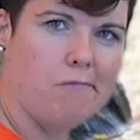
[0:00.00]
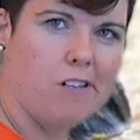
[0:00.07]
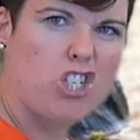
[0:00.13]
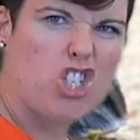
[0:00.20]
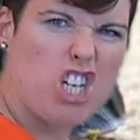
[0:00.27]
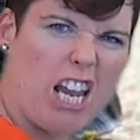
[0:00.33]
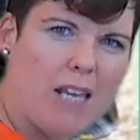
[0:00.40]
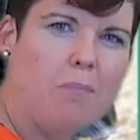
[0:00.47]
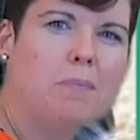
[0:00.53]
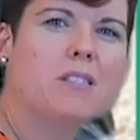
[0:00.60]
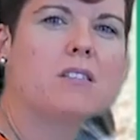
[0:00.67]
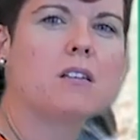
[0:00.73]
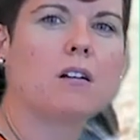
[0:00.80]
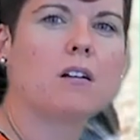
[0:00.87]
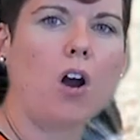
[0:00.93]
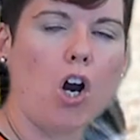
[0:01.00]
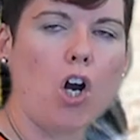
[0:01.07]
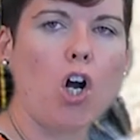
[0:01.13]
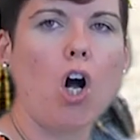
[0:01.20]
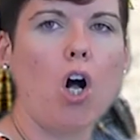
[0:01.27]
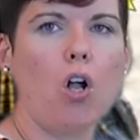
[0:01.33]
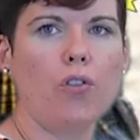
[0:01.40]
shapes are
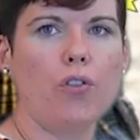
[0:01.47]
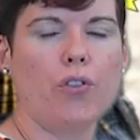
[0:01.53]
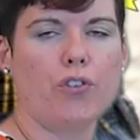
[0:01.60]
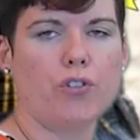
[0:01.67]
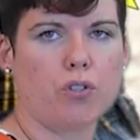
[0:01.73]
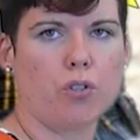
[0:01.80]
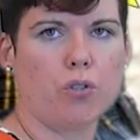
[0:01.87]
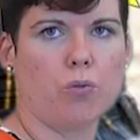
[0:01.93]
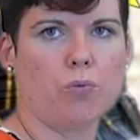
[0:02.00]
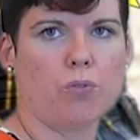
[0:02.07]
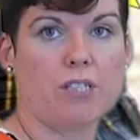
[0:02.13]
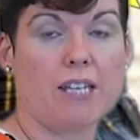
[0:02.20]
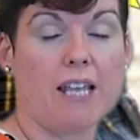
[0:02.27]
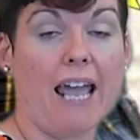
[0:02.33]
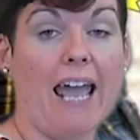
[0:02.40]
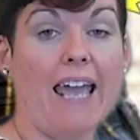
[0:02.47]
called scutes.